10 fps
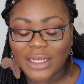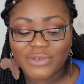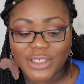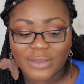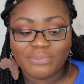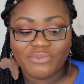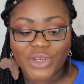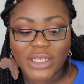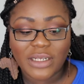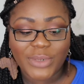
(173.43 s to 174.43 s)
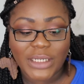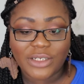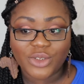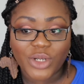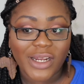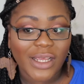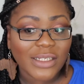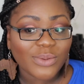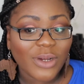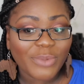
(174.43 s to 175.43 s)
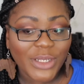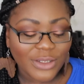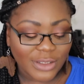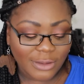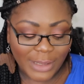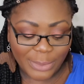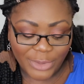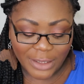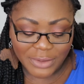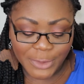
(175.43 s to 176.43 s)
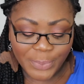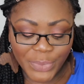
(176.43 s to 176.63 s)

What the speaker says: I've just really been enjoying it, and it's what I've been using on my brows,